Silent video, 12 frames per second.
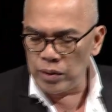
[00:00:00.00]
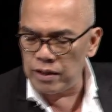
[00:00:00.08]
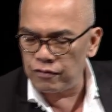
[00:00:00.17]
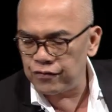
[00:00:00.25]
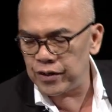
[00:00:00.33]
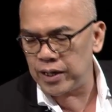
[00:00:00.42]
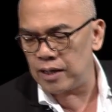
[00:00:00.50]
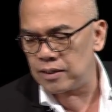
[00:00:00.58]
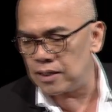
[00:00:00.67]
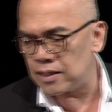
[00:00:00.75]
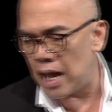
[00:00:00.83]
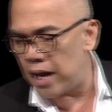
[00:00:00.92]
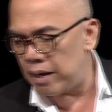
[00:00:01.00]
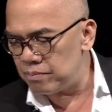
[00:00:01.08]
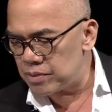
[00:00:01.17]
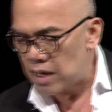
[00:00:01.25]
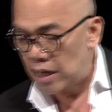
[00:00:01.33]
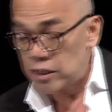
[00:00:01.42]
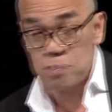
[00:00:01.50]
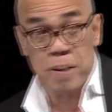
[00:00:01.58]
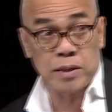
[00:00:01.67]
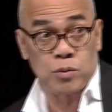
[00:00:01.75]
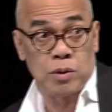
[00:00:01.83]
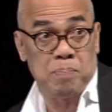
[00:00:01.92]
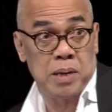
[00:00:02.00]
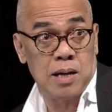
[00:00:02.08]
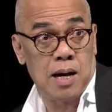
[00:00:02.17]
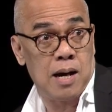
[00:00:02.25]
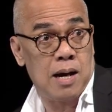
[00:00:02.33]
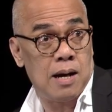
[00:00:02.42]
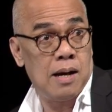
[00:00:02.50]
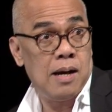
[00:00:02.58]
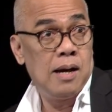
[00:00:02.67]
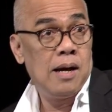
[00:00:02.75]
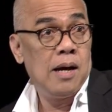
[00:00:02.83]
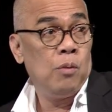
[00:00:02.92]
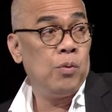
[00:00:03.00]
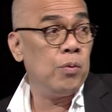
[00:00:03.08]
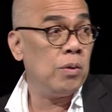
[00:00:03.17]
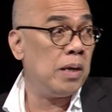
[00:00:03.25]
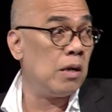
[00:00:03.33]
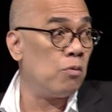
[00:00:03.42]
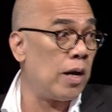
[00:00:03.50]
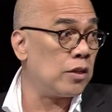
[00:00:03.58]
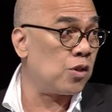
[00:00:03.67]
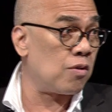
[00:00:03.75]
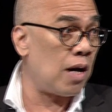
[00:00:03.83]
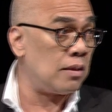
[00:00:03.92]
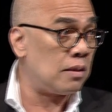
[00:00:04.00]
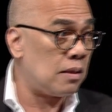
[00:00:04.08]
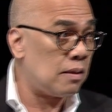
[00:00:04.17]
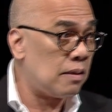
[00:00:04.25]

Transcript: I will never forget the times I spent with Pia. We would be in a restaurant